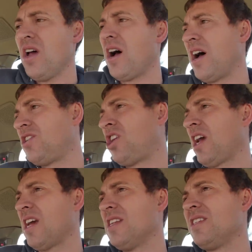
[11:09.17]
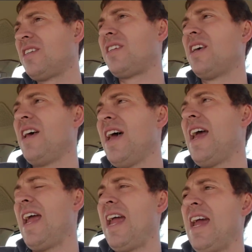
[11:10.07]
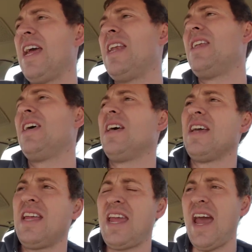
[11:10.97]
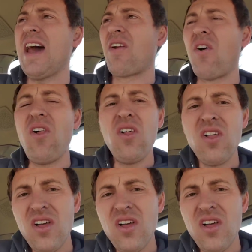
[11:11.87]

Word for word: uh, chickens and cattle